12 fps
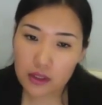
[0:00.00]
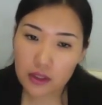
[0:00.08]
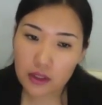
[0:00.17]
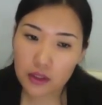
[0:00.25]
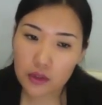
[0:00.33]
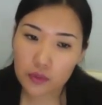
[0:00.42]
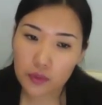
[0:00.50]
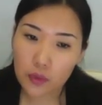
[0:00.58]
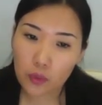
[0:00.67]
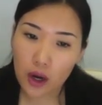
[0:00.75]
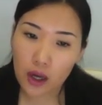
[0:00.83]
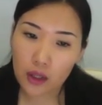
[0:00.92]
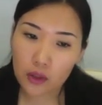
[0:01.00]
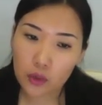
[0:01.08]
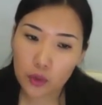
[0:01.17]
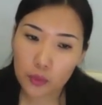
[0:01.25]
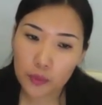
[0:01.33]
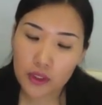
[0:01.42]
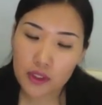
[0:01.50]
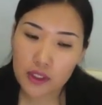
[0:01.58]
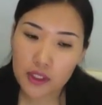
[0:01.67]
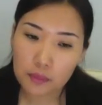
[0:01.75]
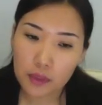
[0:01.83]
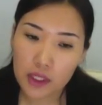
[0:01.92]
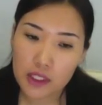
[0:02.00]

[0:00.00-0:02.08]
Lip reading: syntax of a while loop in C++.